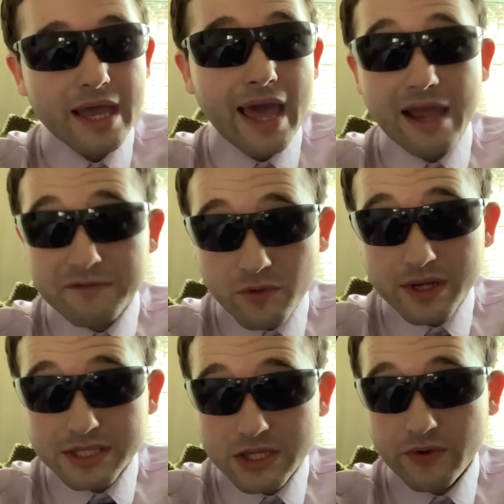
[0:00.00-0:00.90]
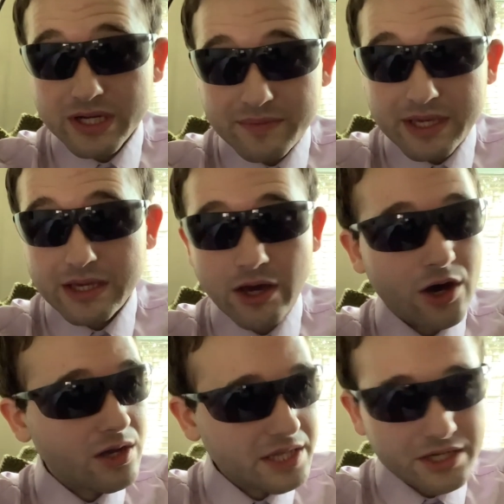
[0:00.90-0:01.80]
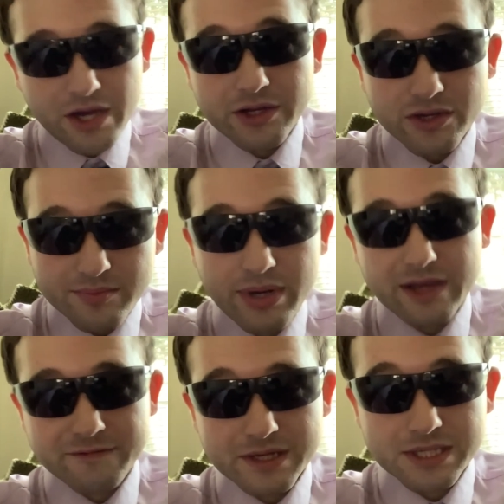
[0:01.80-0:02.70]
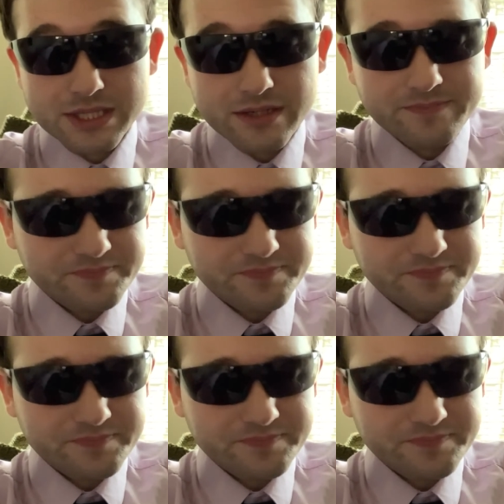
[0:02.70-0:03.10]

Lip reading: Everyone's going to be all in on a good breakfast.